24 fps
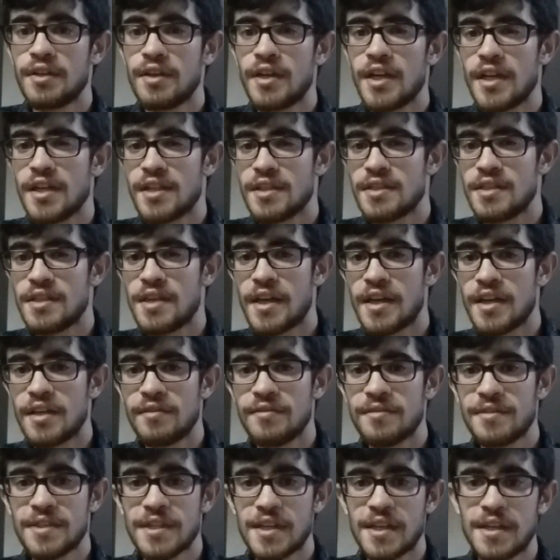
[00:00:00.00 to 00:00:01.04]
your hand's
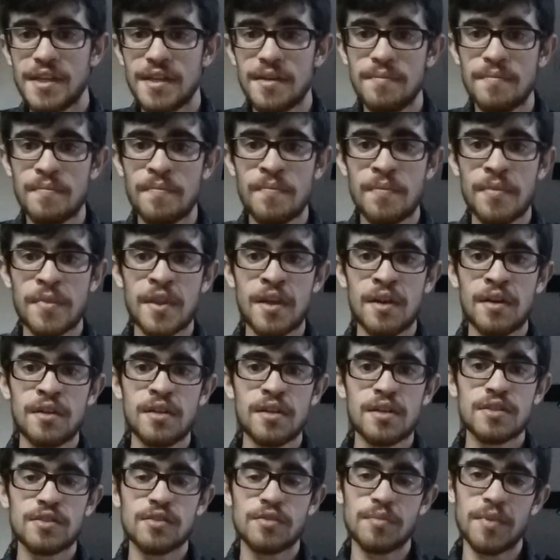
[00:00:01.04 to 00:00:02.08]
native side.
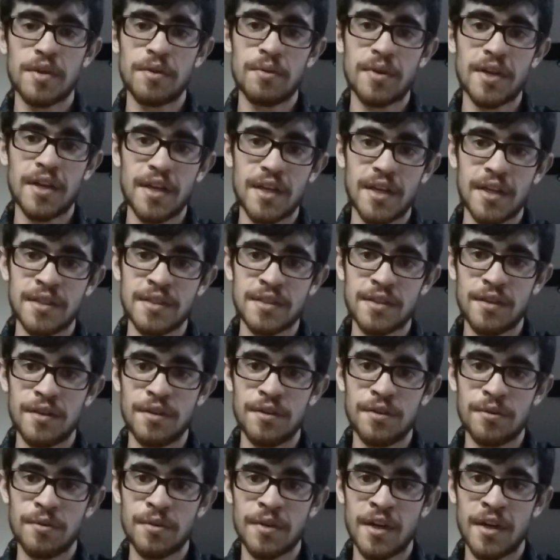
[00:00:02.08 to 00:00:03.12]
So my right hand's
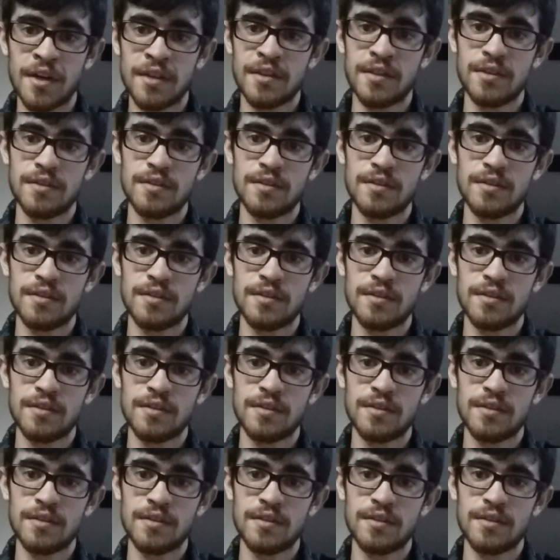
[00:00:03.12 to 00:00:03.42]
going to do it on